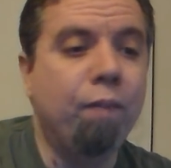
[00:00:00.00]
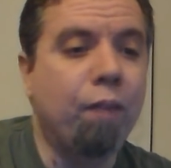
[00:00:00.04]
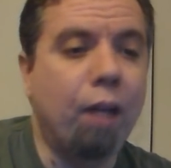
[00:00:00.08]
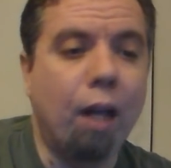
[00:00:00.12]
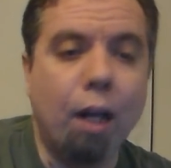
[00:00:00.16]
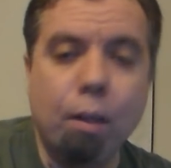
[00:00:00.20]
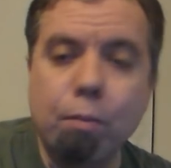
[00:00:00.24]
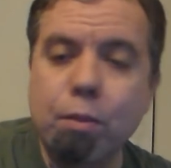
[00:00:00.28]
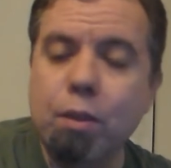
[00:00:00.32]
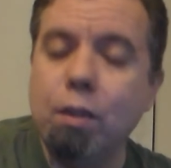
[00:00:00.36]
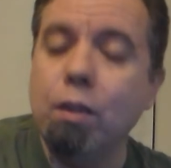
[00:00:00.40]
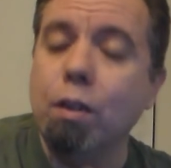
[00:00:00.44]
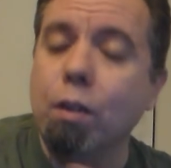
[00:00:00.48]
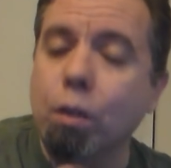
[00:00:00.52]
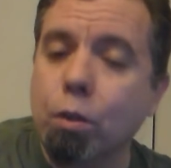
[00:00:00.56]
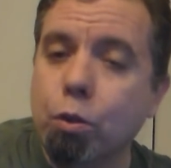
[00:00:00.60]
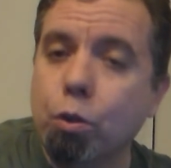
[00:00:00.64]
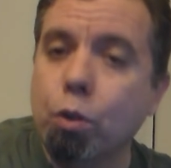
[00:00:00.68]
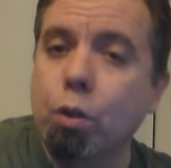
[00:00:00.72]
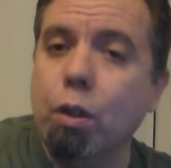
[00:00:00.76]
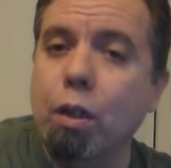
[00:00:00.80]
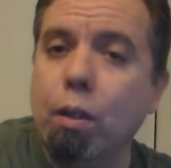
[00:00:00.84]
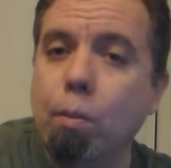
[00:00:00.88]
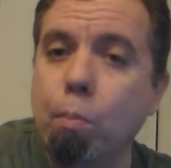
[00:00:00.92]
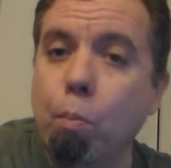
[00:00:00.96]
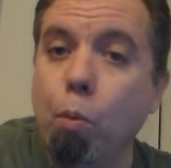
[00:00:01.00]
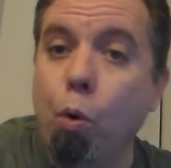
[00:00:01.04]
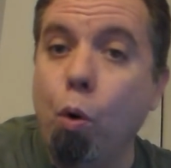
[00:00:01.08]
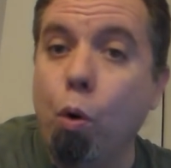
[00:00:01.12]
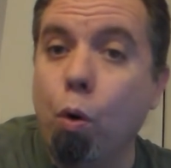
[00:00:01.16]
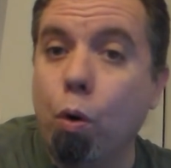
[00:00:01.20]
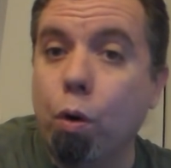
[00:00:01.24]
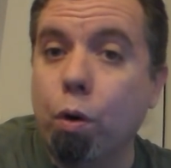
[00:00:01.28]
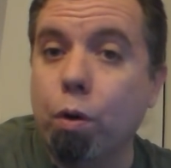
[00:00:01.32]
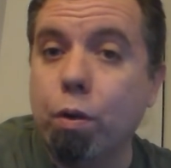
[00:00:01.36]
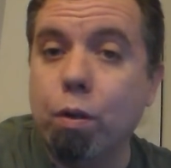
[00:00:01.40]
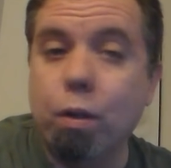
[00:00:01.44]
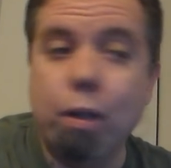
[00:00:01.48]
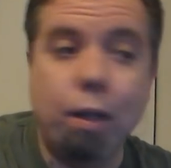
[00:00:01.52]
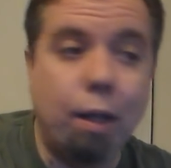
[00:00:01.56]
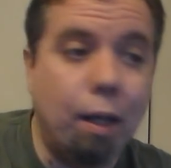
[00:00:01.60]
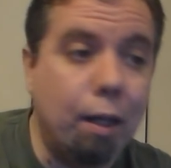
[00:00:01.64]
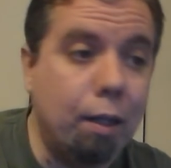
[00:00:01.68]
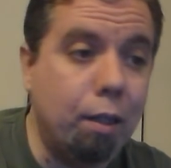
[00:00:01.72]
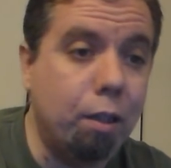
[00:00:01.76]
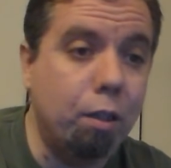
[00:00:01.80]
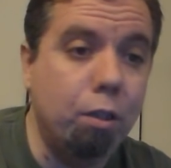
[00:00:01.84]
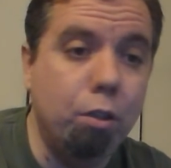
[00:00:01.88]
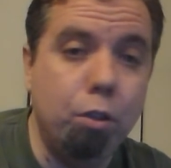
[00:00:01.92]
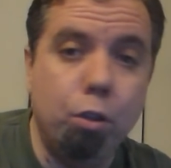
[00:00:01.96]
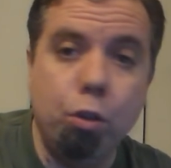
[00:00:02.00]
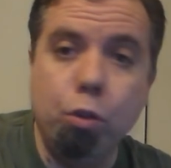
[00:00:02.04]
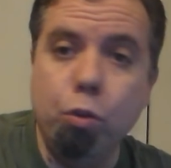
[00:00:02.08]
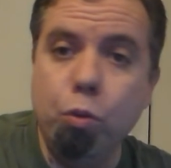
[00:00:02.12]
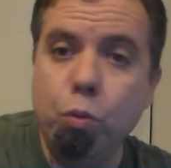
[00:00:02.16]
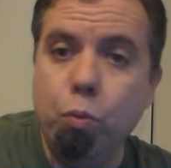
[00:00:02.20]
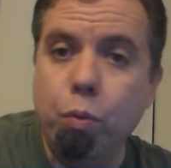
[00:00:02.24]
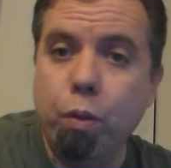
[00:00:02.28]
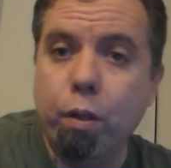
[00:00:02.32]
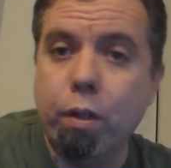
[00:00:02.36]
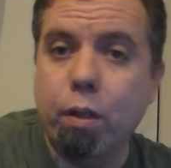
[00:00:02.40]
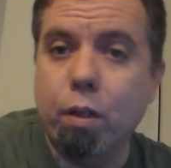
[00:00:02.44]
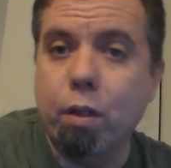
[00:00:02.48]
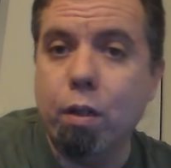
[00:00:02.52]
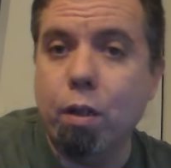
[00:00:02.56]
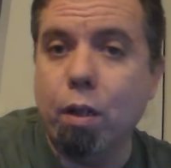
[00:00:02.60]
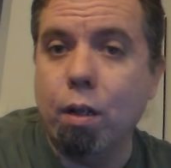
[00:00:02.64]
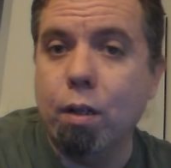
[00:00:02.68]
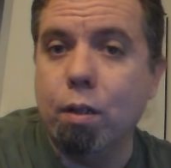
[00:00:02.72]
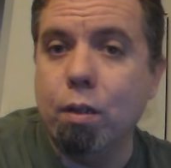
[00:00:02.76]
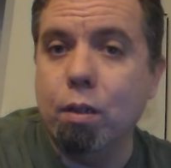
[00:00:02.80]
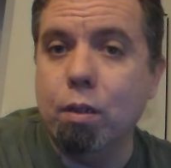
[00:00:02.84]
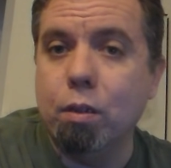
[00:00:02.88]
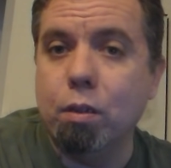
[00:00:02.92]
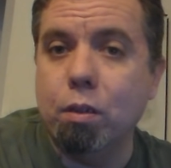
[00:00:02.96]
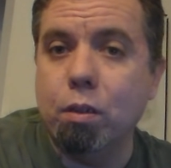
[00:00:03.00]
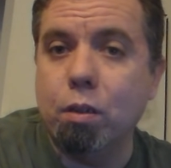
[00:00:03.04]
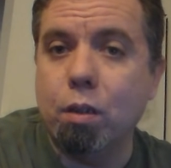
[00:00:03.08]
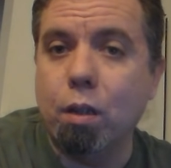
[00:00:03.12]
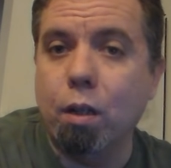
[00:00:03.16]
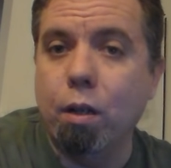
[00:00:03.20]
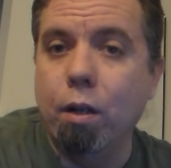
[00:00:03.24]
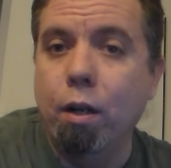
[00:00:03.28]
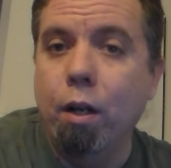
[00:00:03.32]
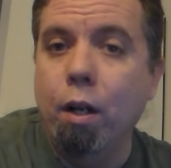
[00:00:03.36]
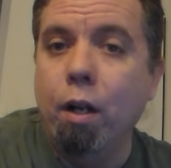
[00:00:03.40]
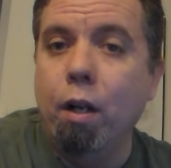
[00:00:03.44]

and I'm still learning more that I can do with this